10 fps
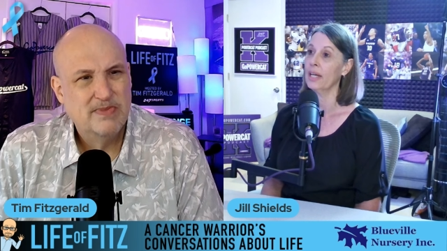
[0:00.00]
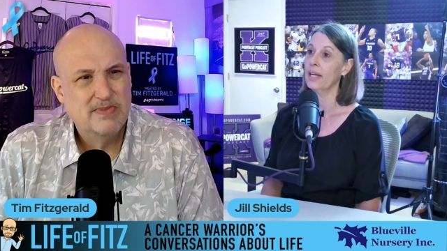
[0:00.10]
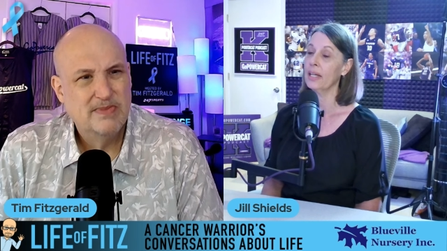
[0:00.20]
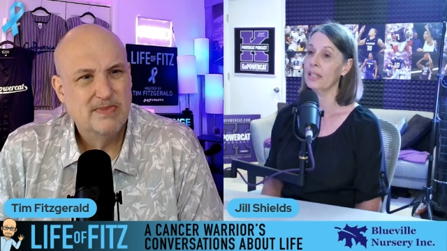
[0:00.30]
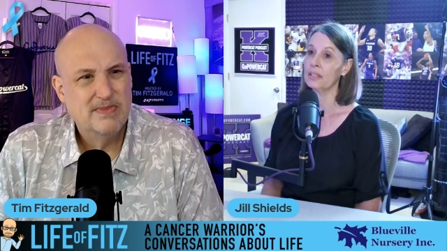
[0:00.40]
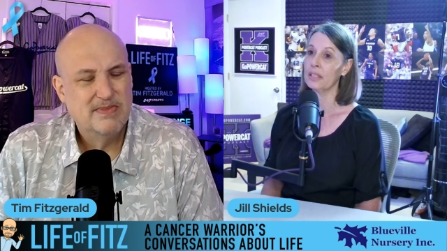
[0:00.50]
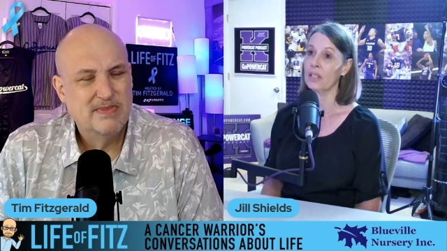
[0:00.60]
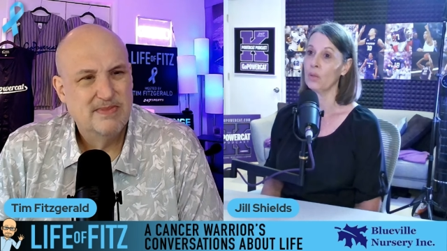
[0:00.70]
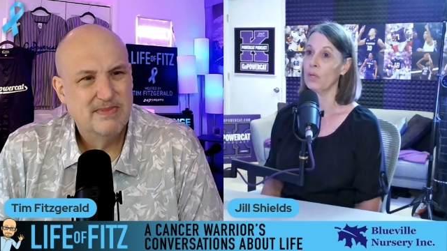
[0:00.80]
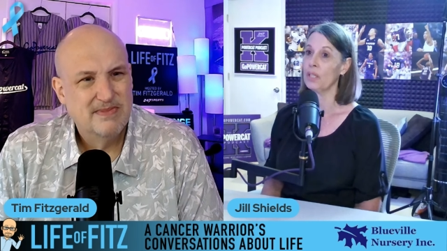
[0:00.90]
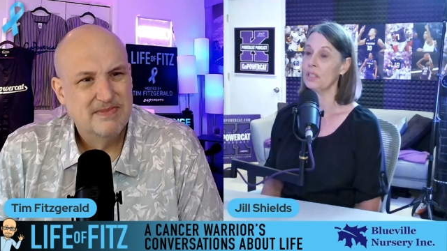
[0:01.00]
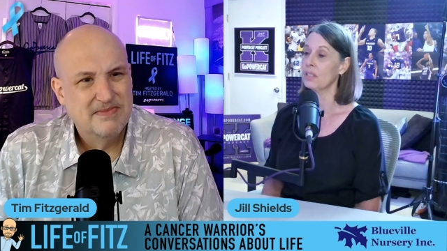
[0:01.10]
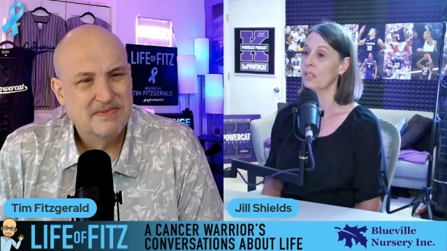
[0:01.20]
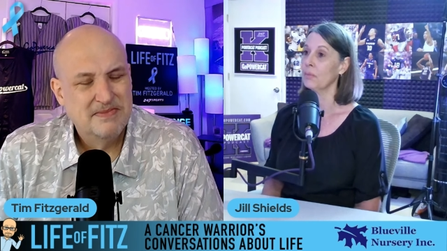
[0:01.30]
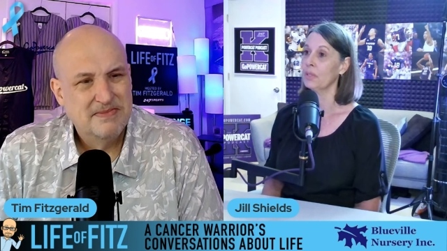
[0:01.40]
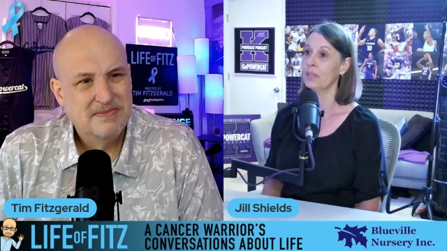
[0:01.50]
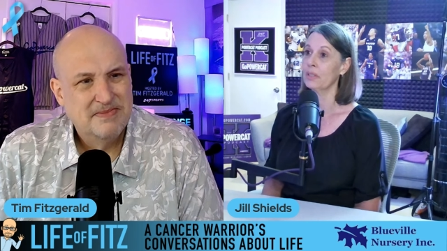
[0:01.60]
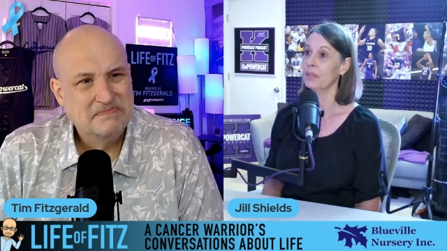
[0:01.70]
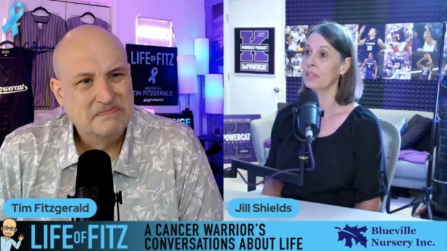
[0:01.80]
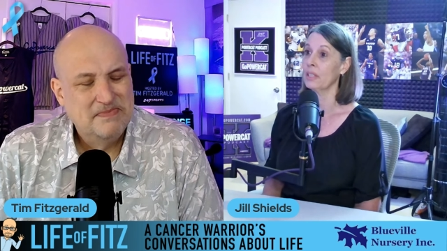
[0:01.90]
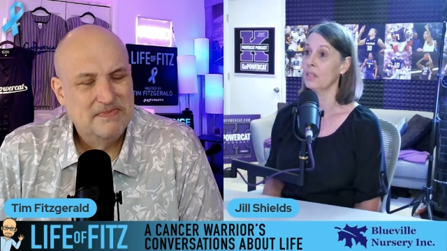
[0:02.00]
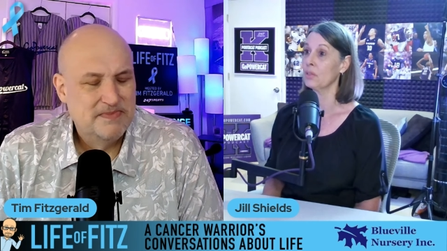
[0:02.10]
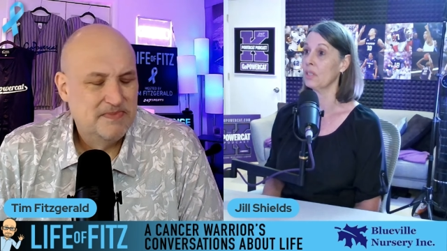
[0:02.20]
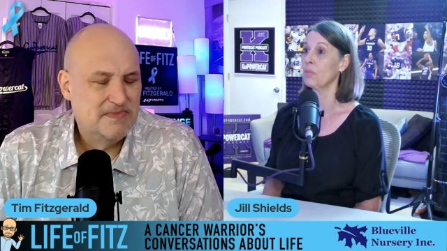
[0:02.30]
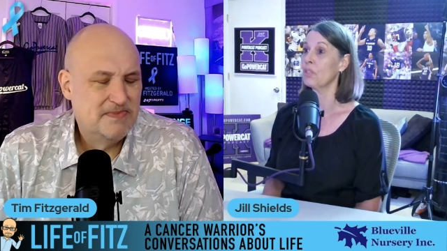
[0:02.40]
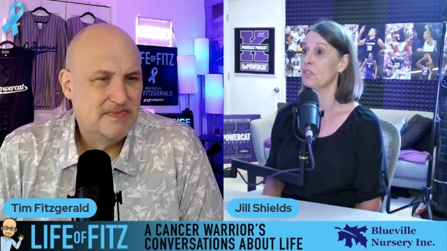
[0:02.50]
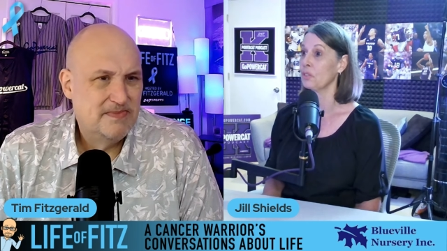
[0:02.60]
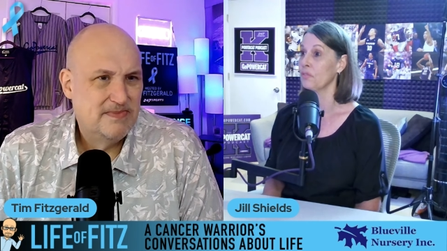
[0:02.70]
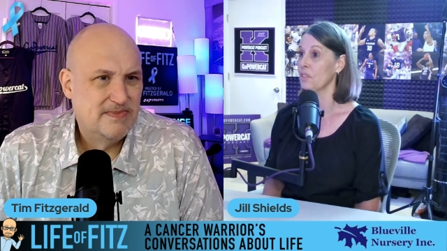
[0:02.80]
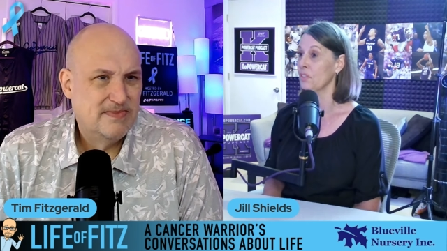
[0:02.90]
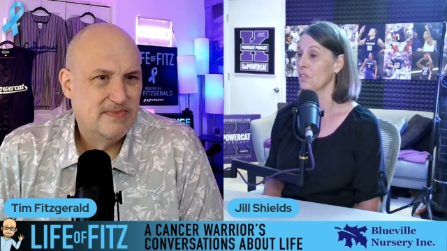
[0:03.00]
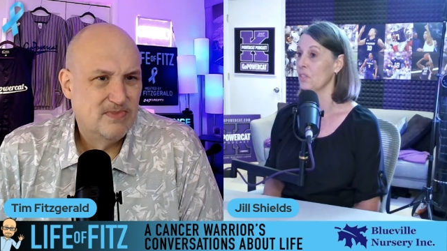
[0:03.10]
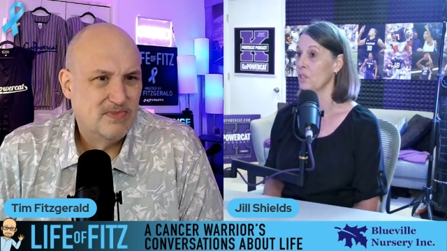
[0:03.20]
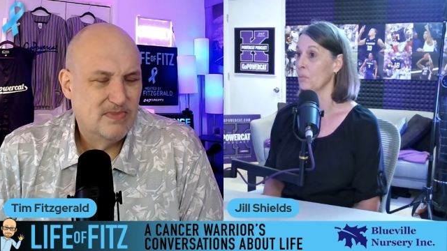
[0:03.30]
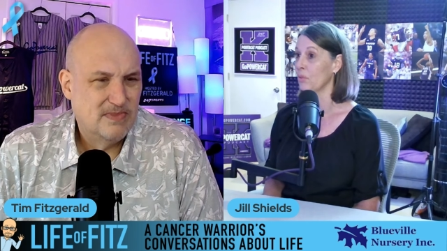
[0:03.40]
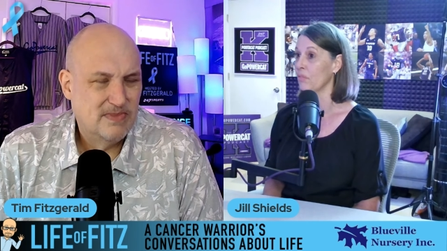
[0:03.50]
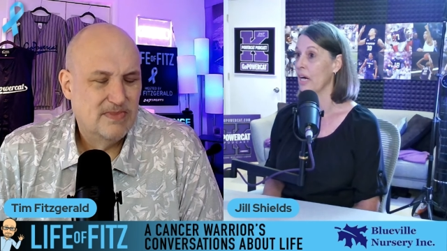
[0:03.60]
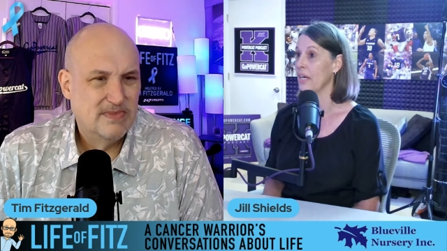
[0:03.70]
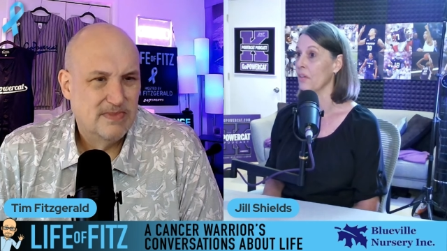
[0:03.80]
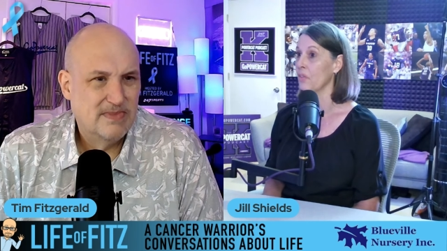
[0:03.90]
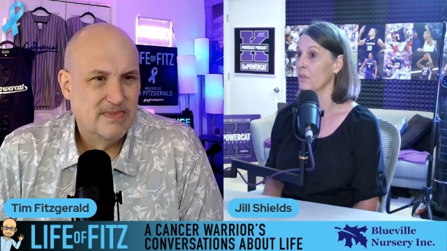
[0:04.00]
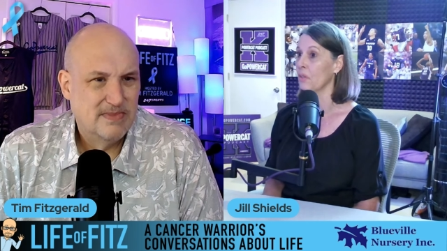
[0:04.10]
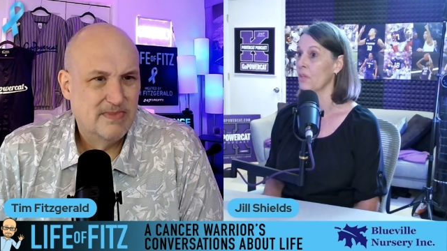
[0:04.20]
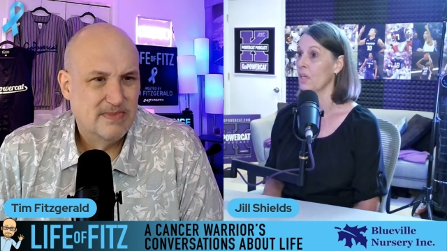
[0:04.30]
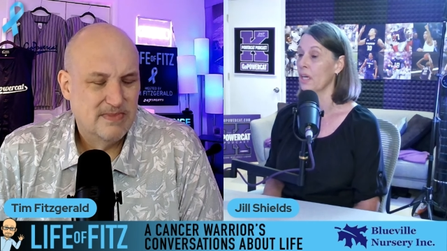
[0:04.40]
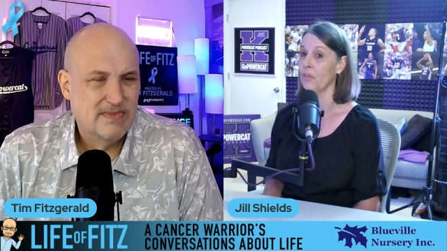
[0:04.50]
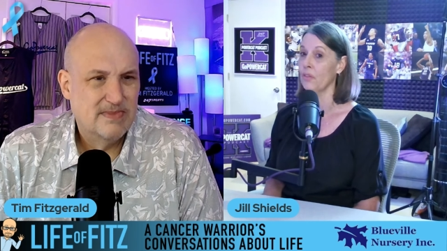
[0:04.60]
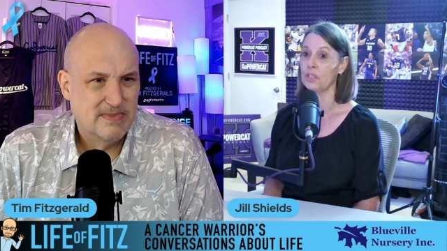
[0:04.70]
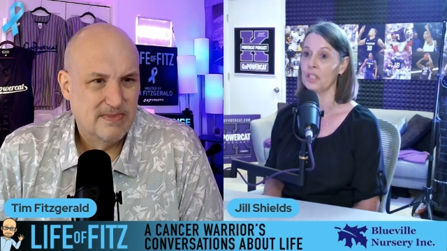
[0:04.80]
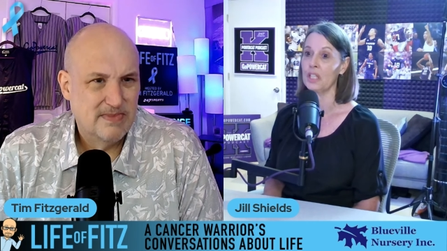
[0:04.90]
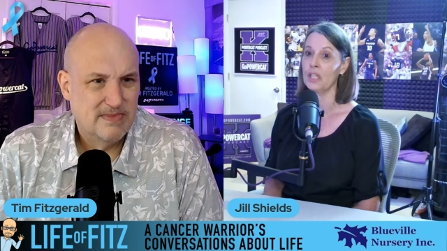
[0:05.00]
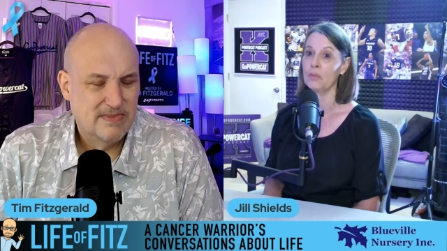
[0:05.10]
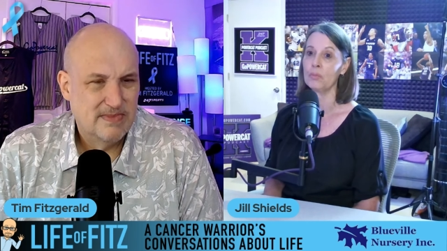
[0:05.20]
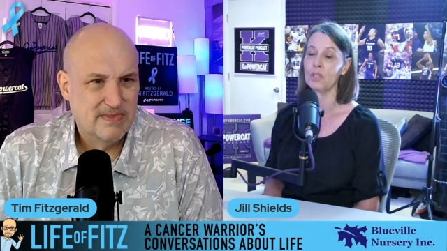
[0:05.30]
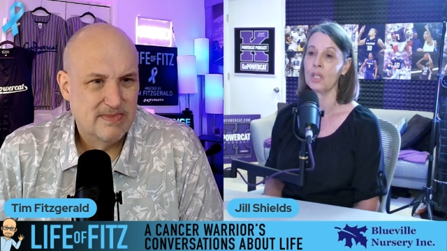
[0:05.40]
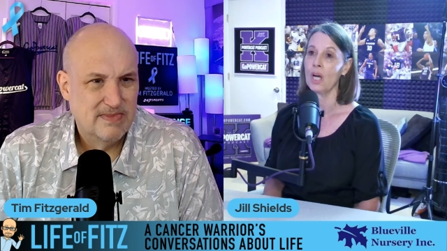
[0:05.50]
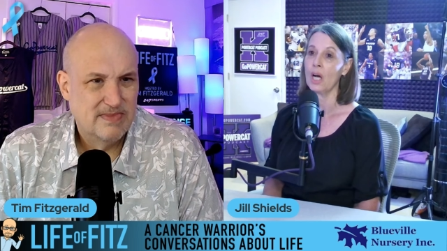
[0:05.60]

Speaker 1: and take away some uh, you know some of the services that you provide other other teams.